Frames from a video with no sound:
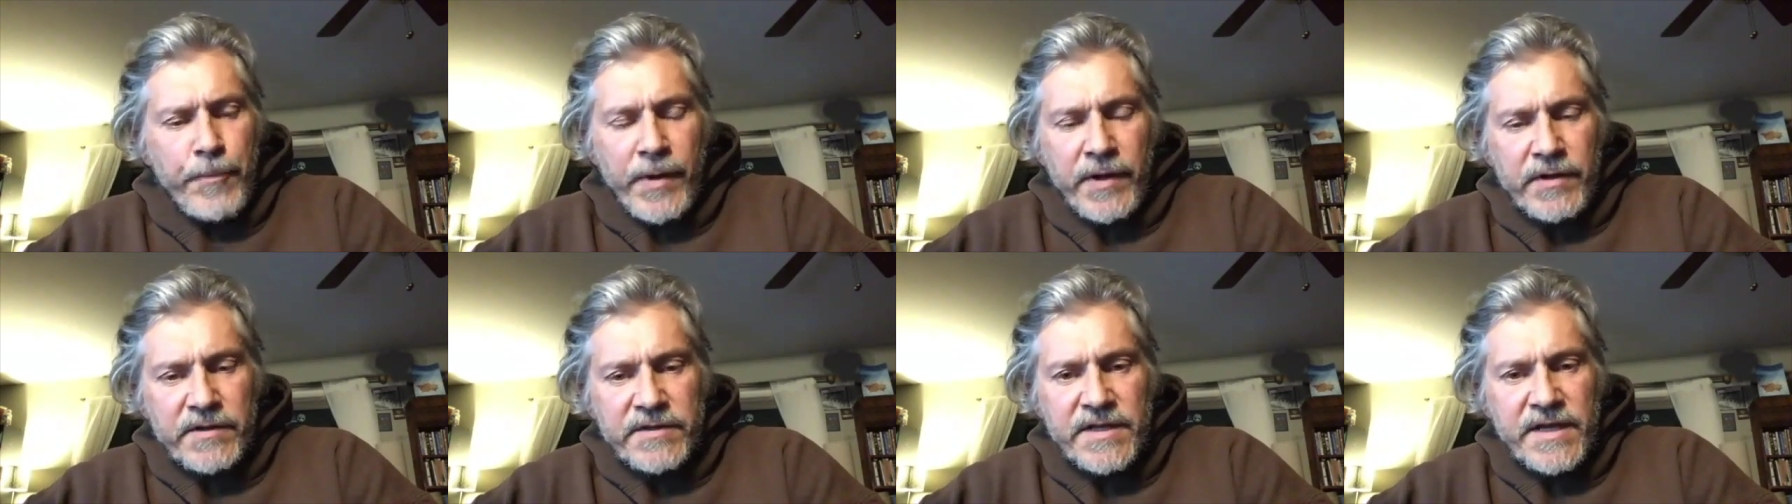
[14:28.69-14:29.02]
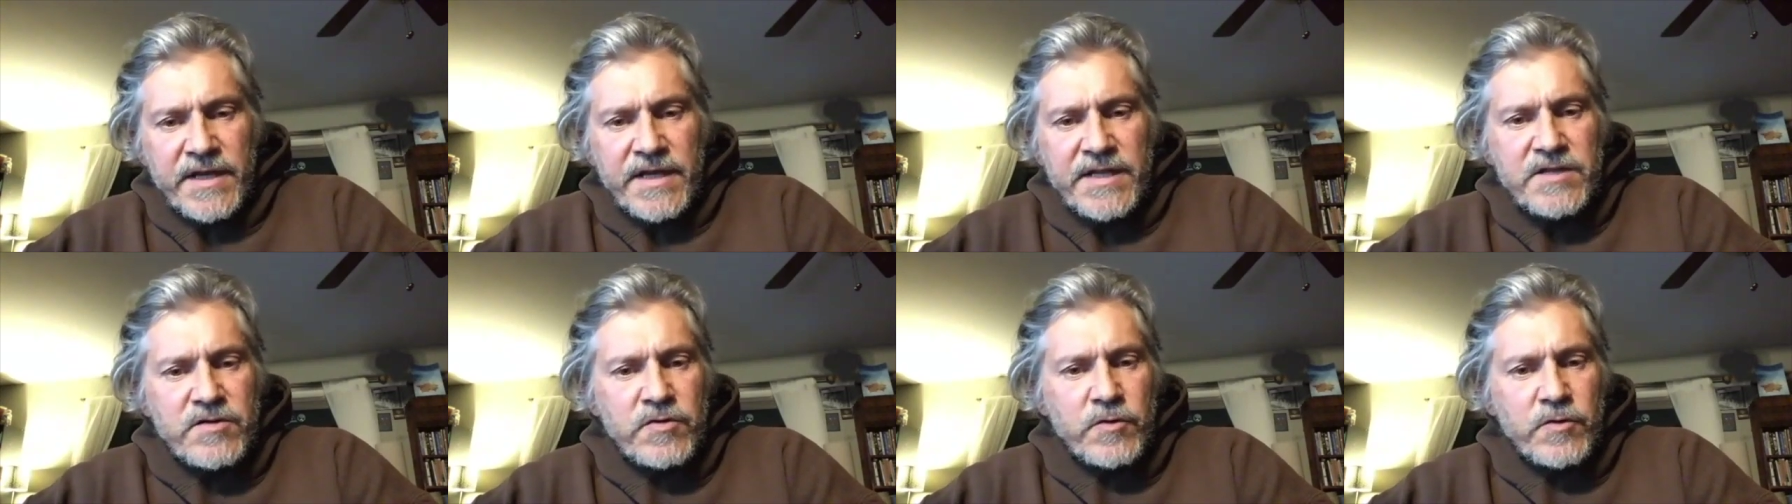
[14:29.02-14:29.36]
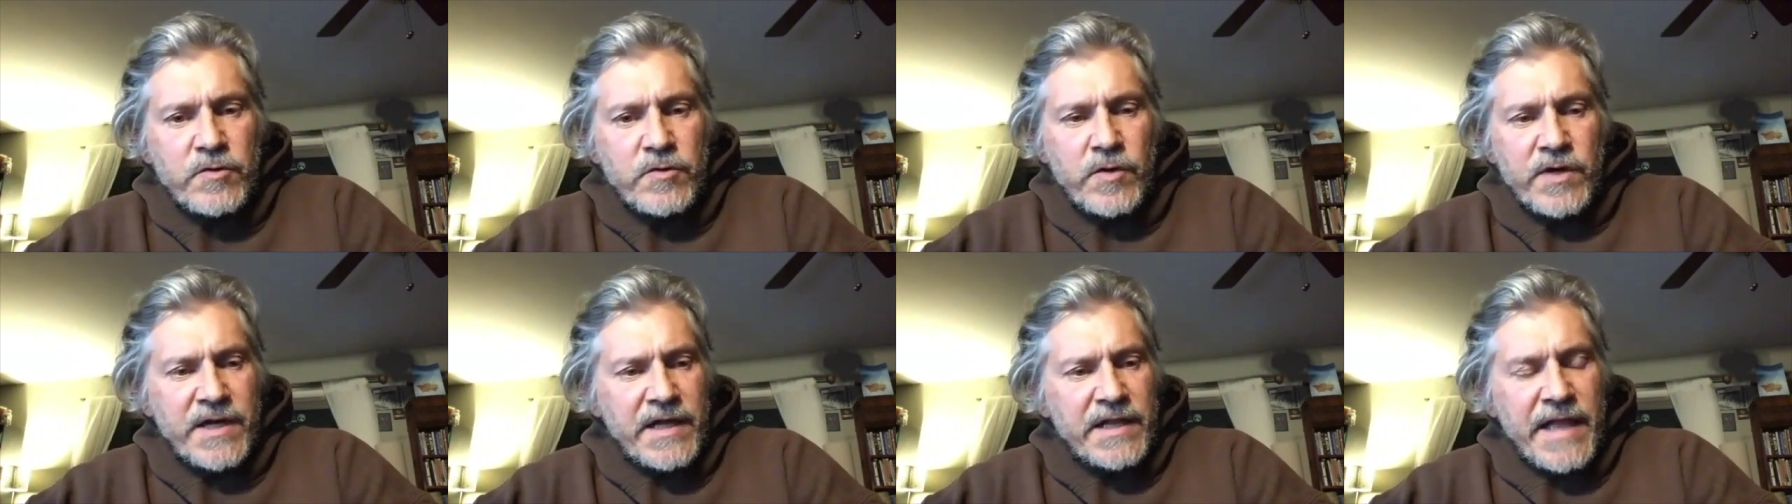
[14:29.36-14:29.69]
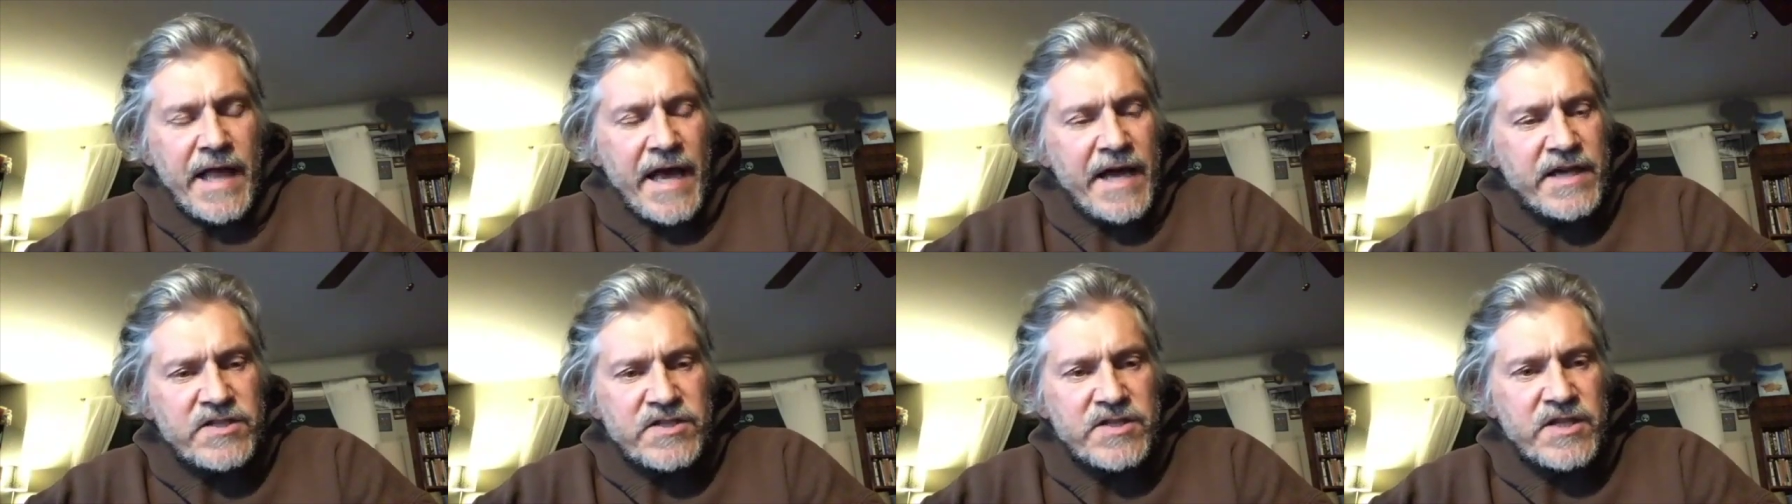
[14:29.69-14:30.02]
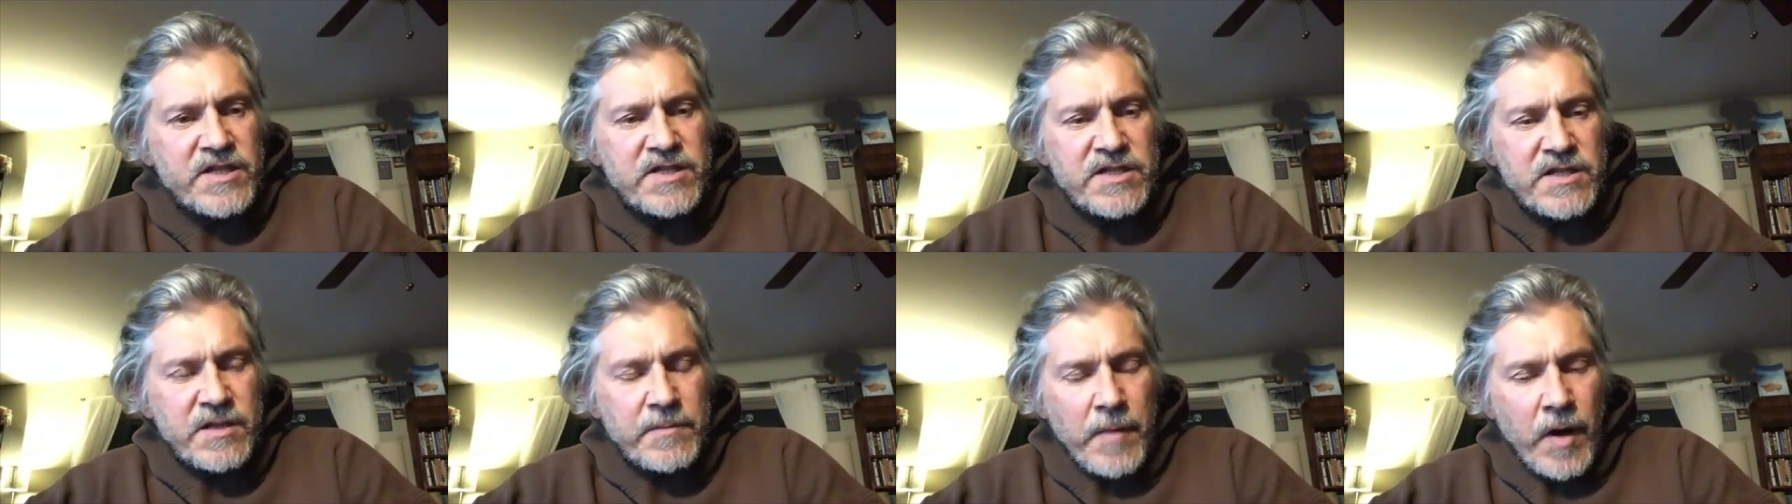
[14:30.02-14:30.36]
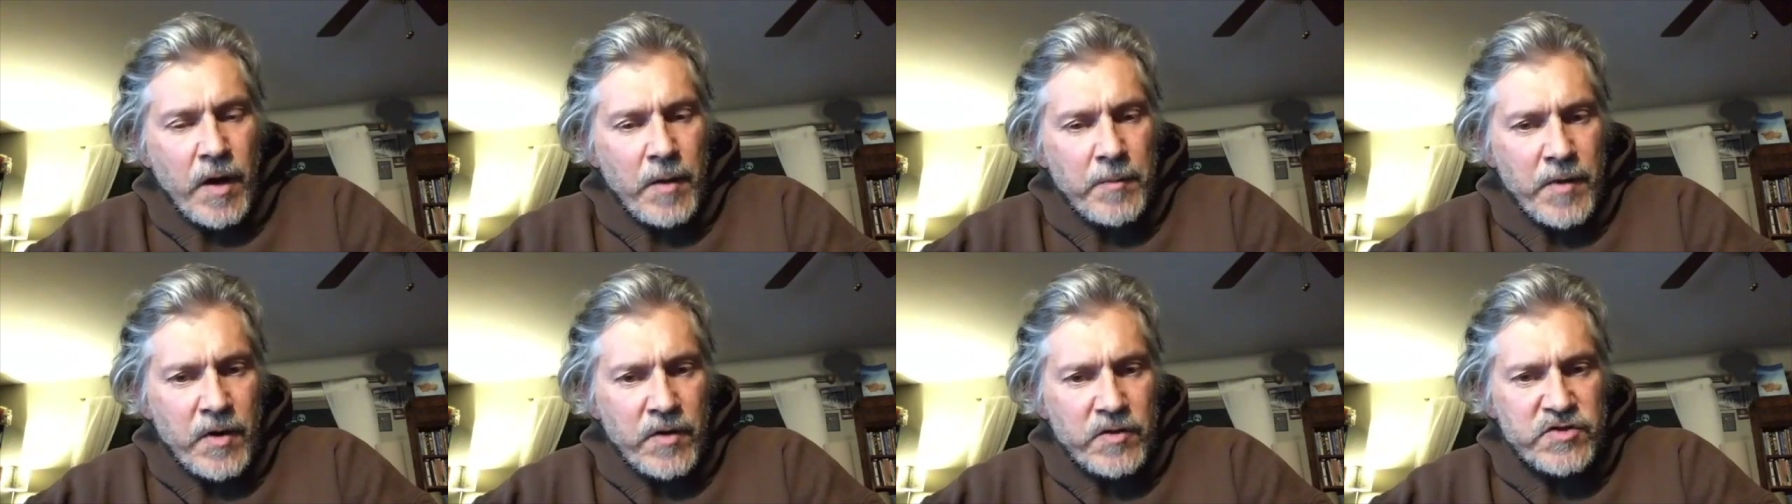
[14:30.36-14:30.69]
built into a class system
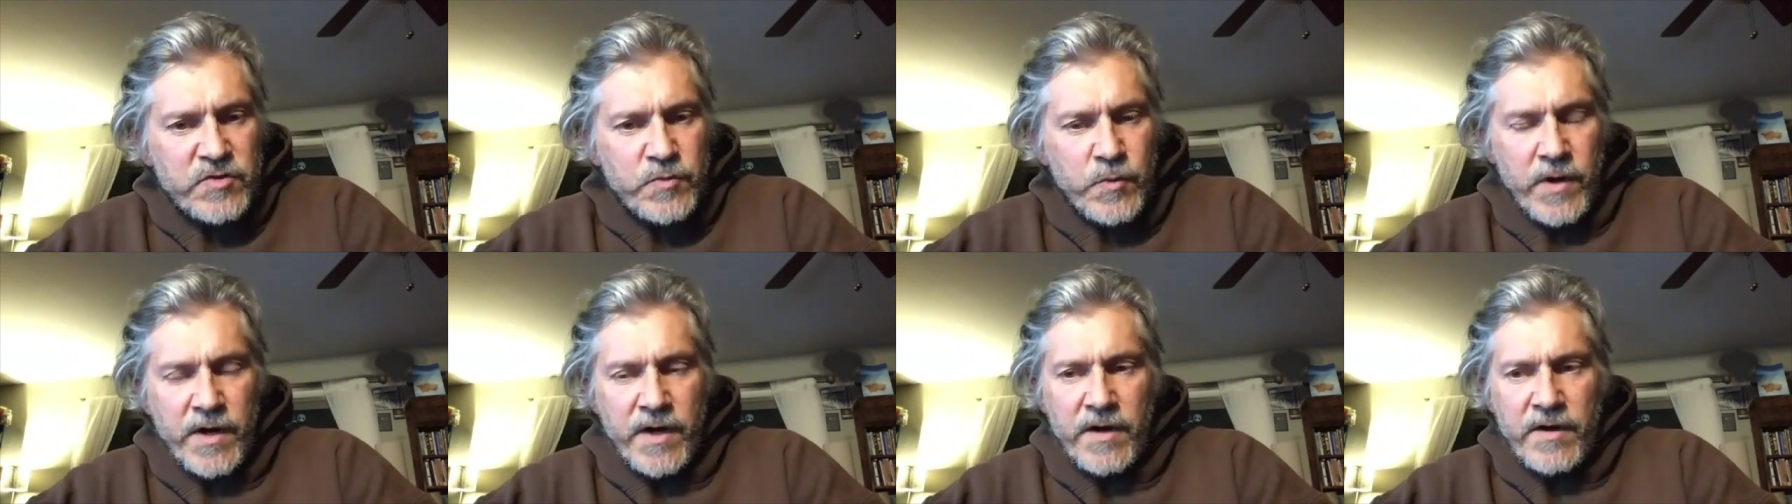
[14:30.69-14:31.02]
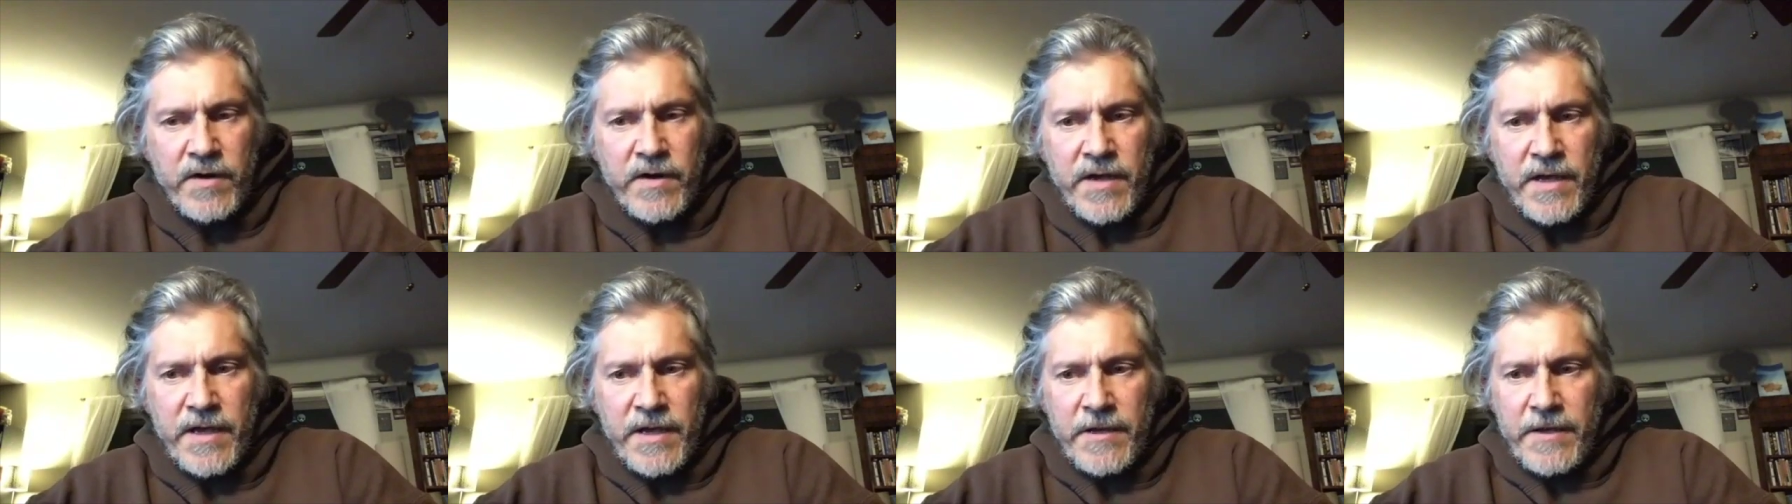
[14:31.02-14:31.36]
almost, where